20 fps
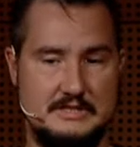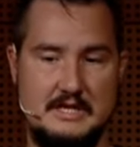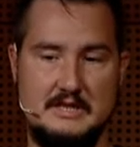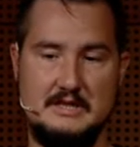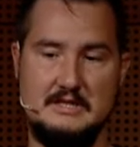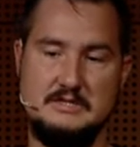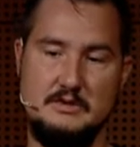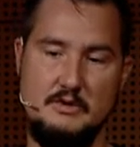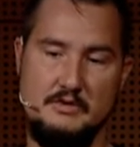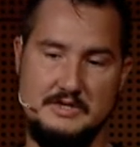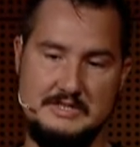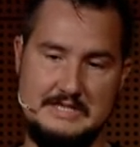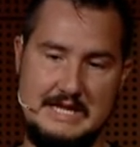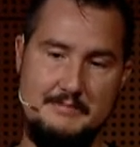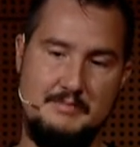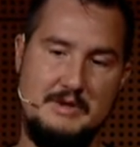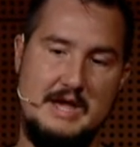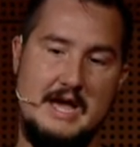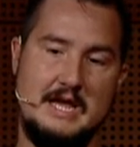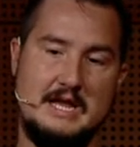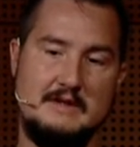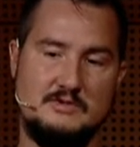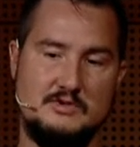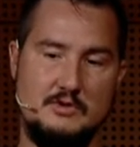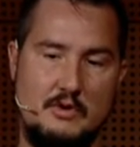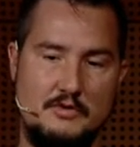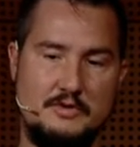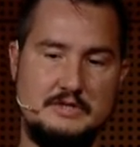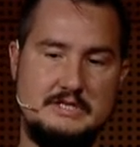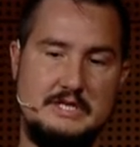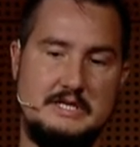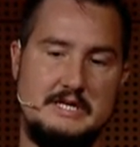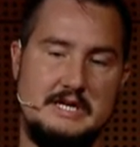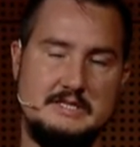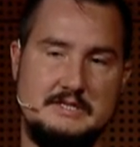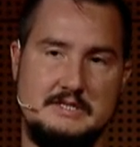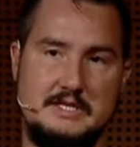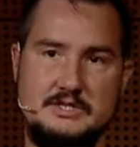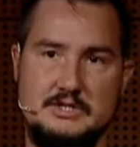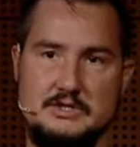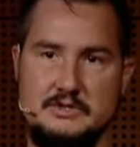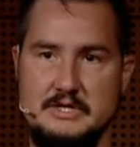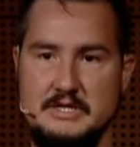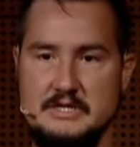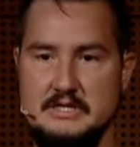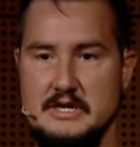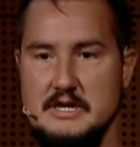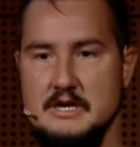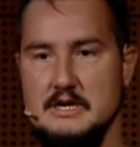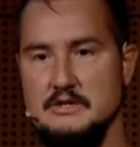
And so this API gives you all the details that you need